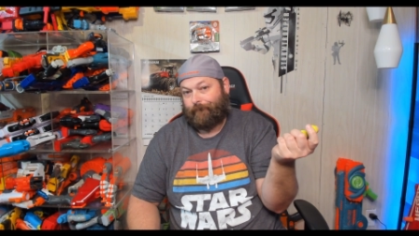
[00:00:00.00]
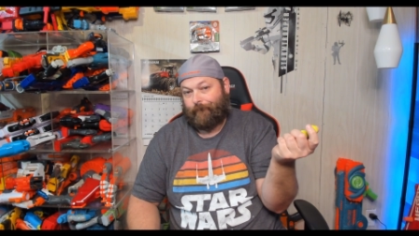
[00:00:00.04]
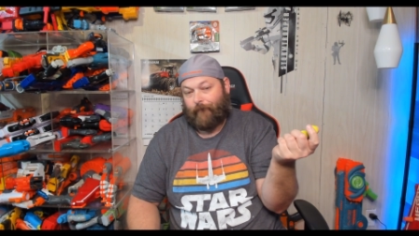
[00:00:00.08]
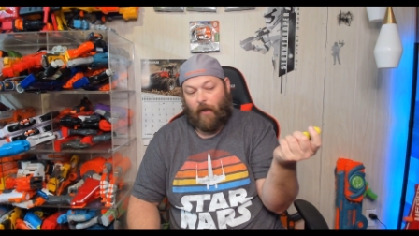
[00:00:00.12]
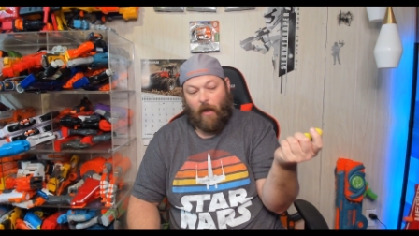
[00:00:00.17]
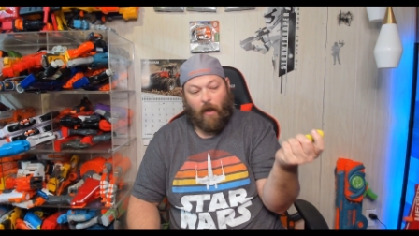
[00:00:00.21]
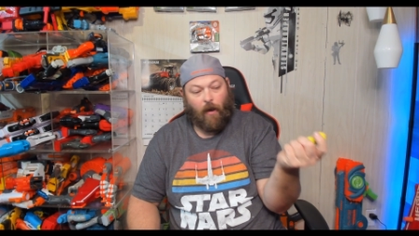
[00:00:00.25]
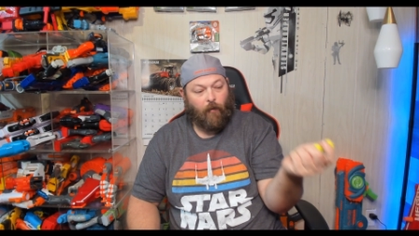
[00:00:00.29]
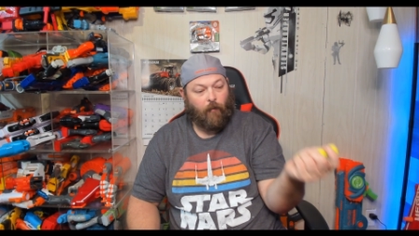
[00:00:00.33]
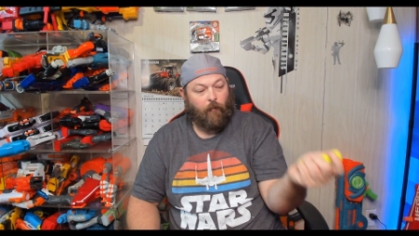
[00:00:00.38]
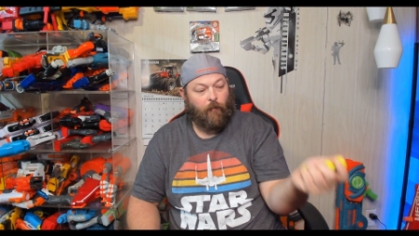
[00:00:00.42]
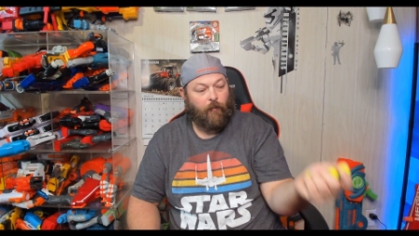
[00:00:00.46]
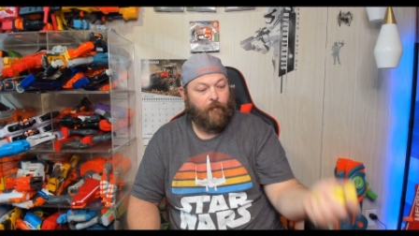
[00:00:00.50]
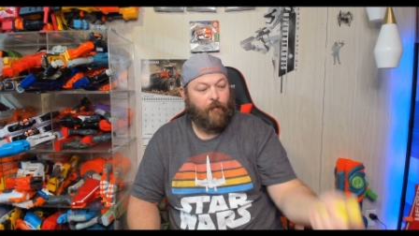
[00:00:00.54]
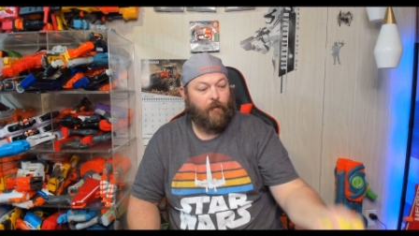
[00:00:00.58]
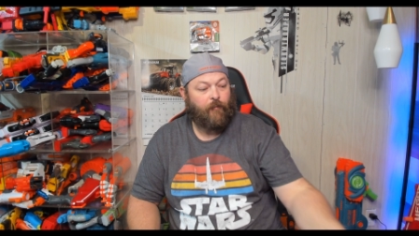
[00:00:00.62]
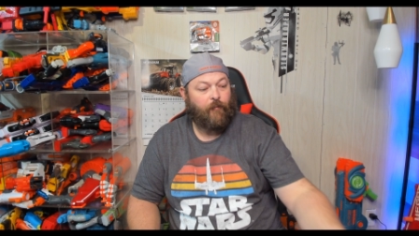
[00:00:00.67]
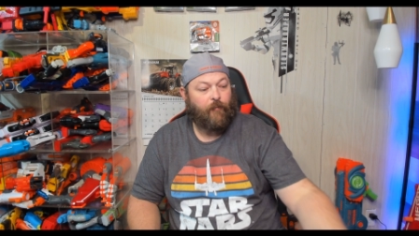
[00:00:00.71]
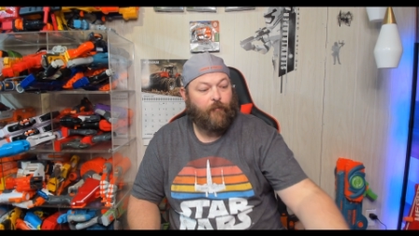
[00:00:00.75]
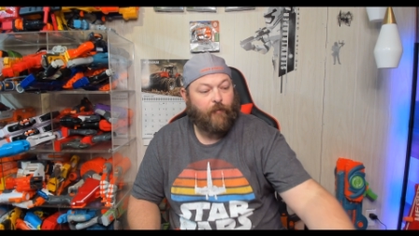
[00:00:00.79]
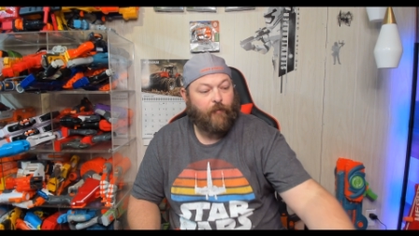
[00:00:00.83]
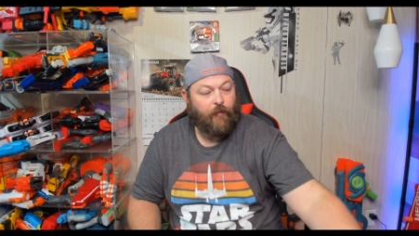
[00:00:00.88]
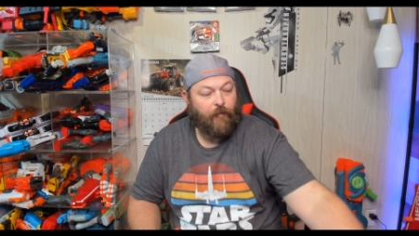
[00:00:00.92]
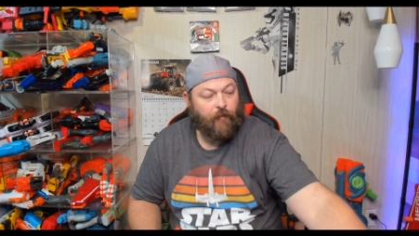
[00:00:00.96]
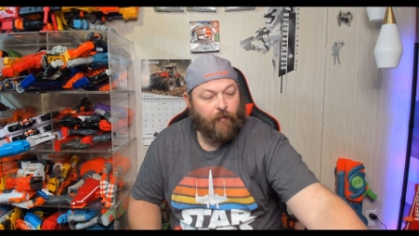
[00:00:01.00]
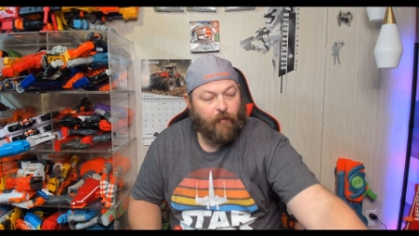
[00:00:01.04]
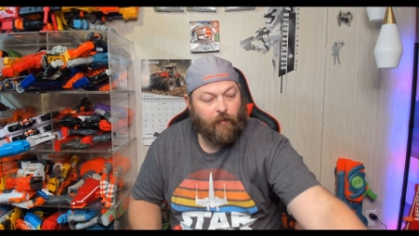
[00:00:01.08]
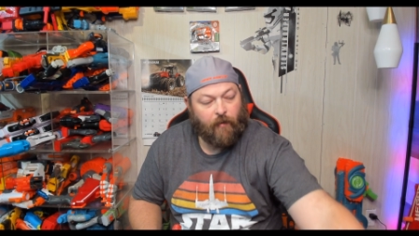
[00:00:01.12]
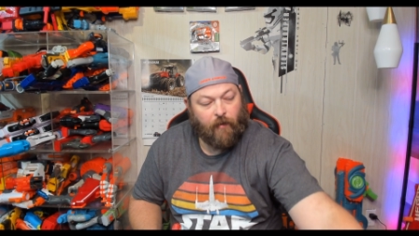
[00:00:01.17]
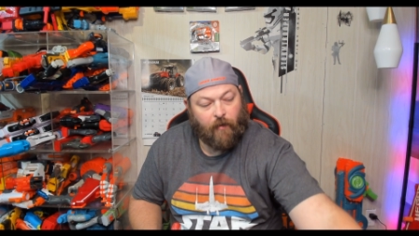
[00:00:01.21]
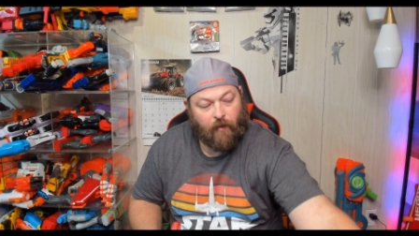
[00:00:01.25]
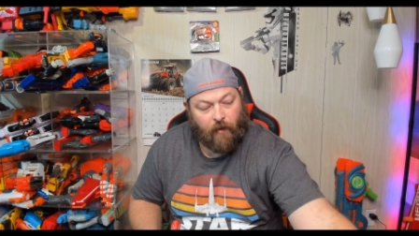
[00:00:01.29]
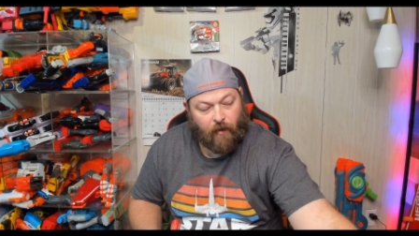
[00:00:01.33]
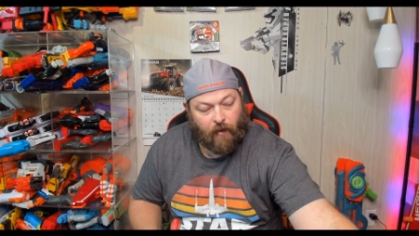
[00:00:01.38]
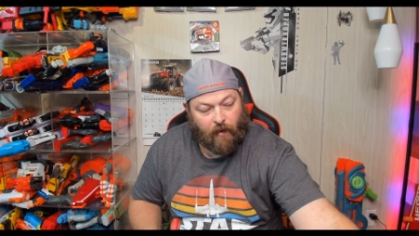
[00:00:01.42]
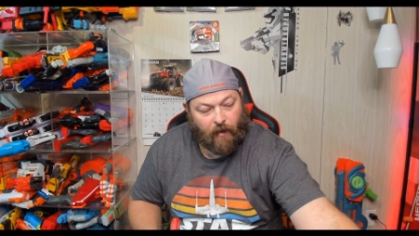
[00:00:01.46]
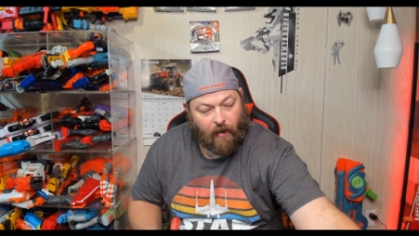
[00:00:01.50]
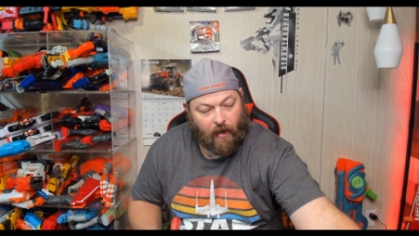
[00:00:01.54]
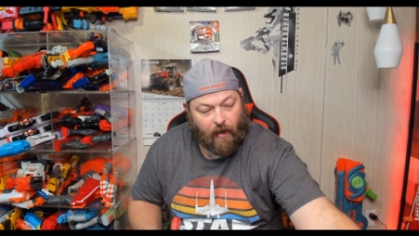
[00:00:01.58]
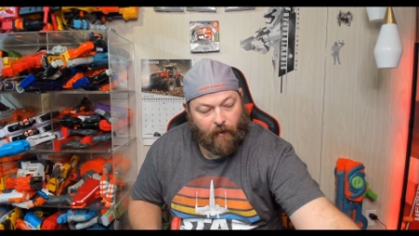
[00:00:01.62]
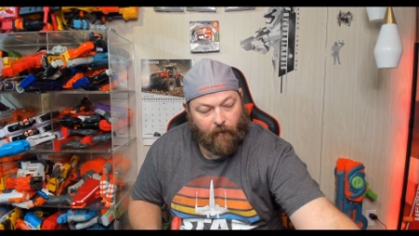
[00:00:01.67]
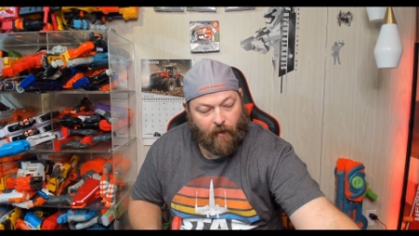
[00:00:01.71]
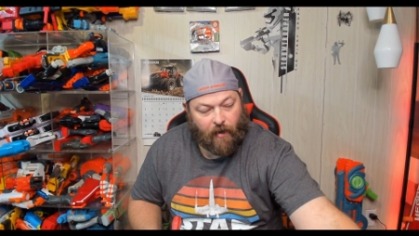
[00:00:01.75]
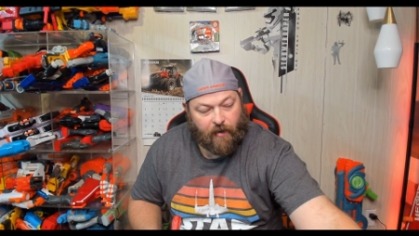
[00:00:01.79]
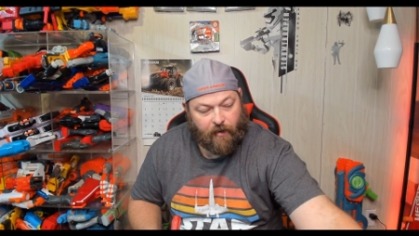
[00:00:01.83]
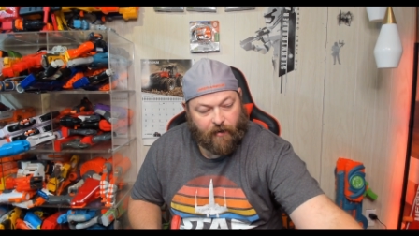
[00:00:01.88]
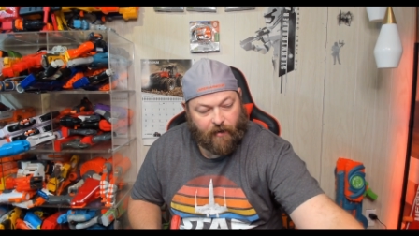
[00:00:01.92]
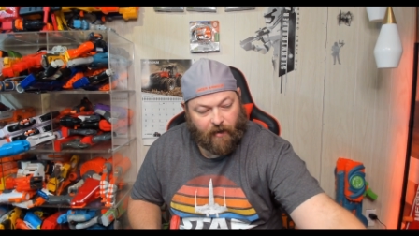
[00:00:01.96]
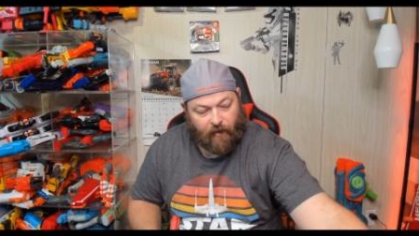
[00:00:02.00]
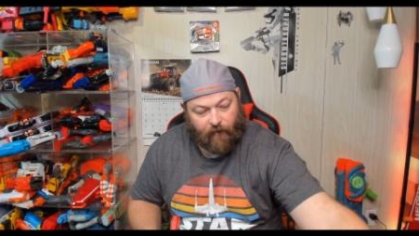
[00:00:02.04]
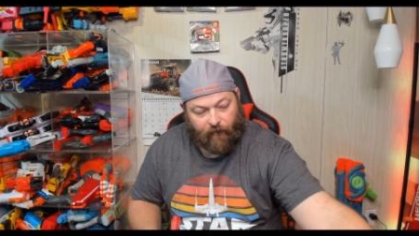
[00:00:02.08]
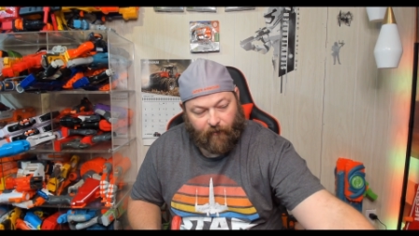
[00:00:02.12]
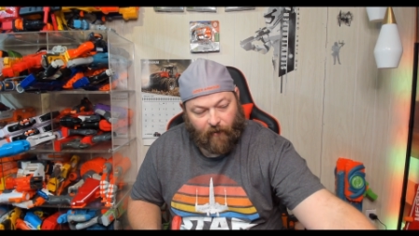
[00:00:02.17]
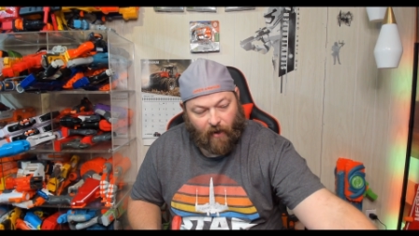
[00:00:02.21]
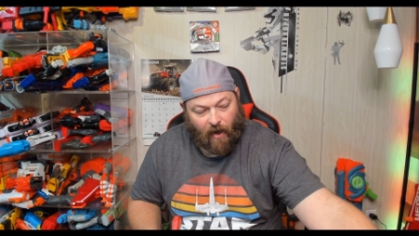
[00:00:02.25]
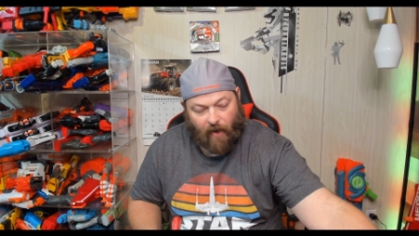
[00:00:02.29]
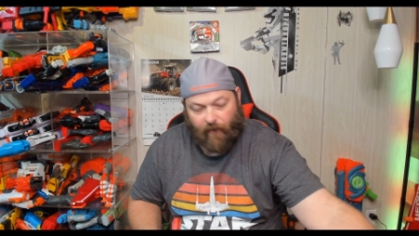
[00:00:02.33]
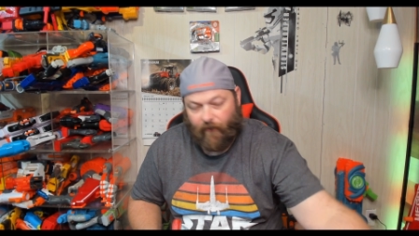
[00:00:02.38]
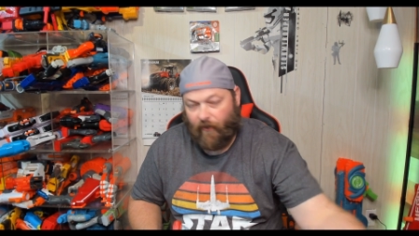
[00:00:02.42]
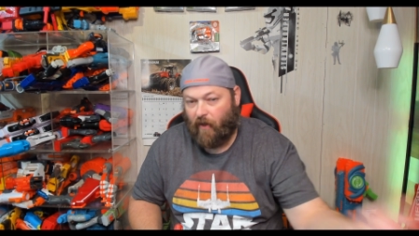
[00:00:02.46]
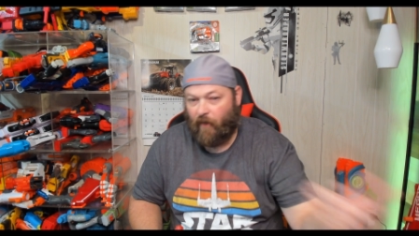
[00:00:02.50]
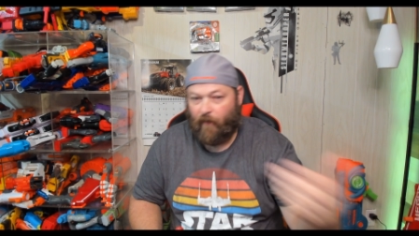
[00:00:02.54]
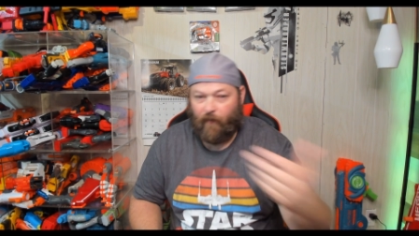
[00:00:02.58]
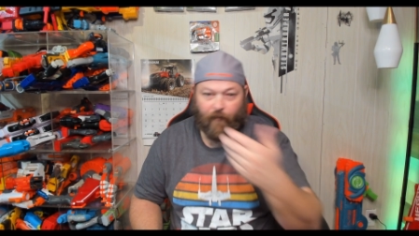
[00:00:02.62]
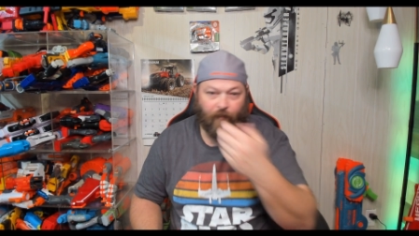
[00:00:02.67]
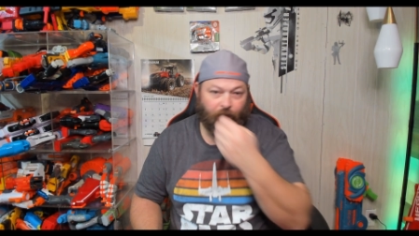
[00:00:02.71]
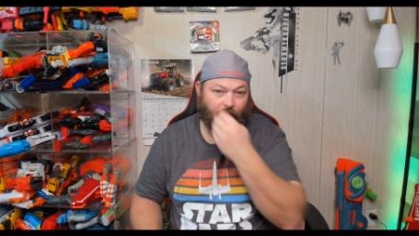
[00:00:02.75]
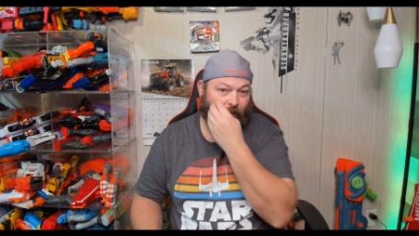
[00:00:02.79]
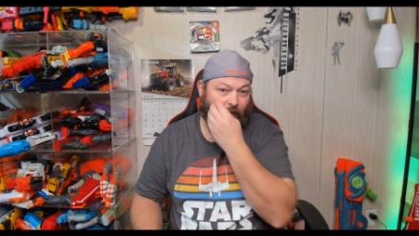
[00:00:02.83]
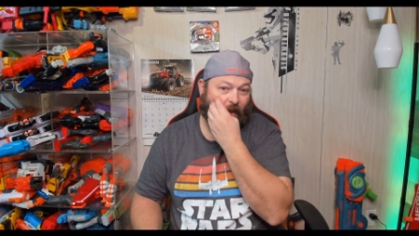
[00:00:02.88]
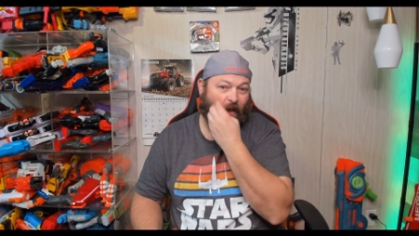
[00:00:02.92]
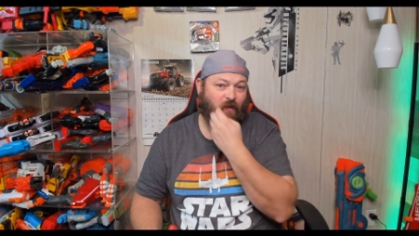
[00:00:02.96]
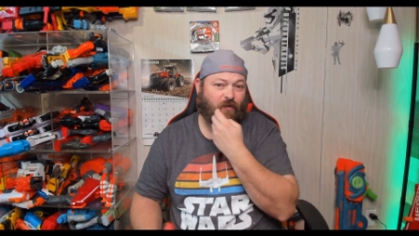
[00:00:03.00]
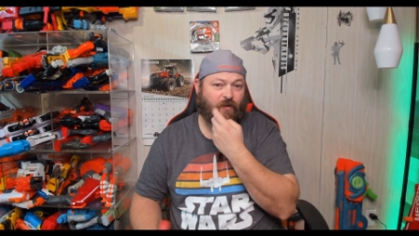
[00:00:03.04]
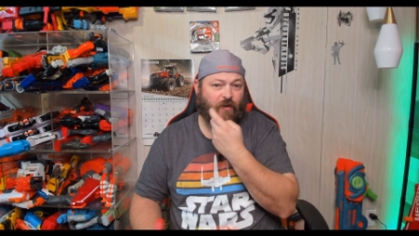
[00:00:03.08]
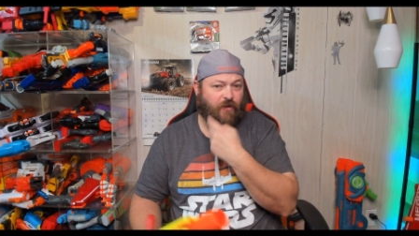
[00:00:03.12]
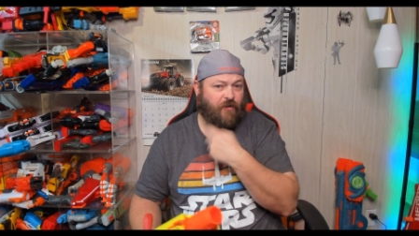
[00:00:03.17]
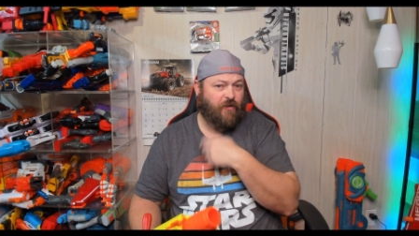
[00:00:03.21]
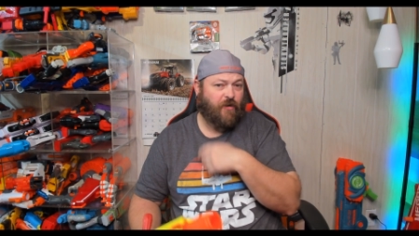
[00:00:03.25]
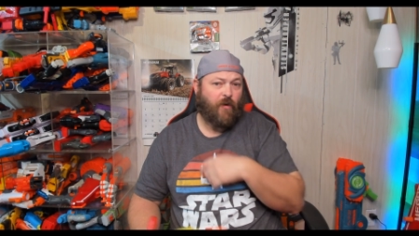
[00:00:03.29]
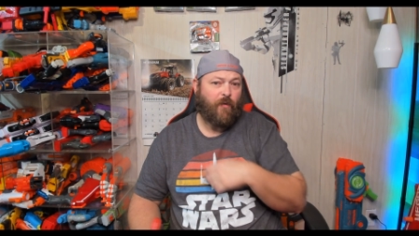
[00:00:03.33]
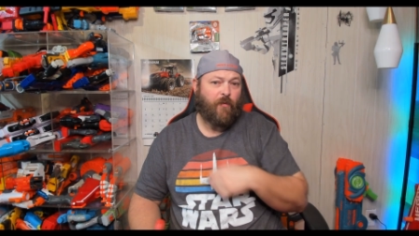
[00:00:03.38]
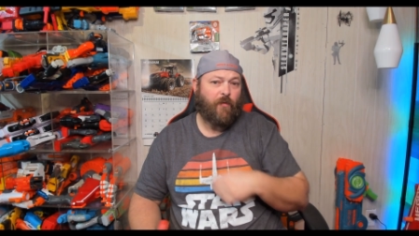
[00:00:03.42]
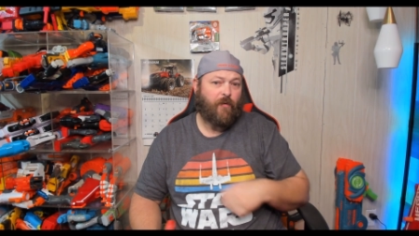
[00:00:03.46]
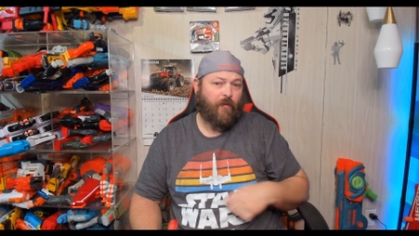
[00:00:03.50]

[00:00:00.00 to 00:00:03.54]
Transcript: I don't know what the difference is. Anyway, you get 5 of them, as I showed in the